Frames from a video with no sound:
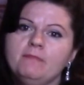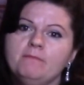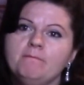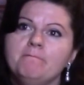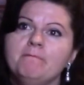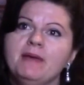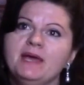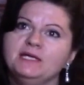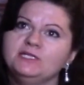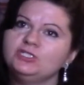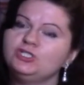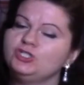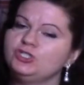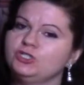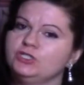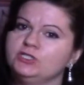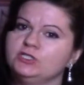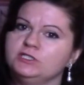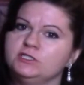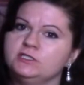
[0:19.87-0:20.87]

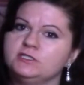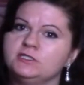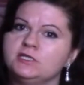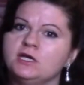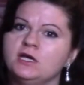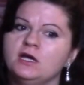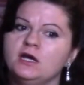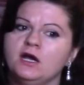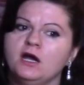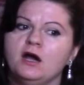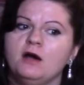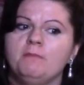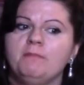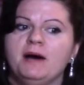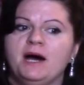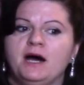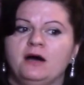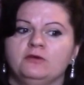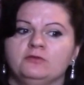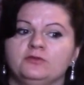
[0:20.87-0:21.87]
mentions
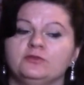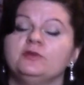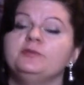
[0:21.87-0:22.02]
about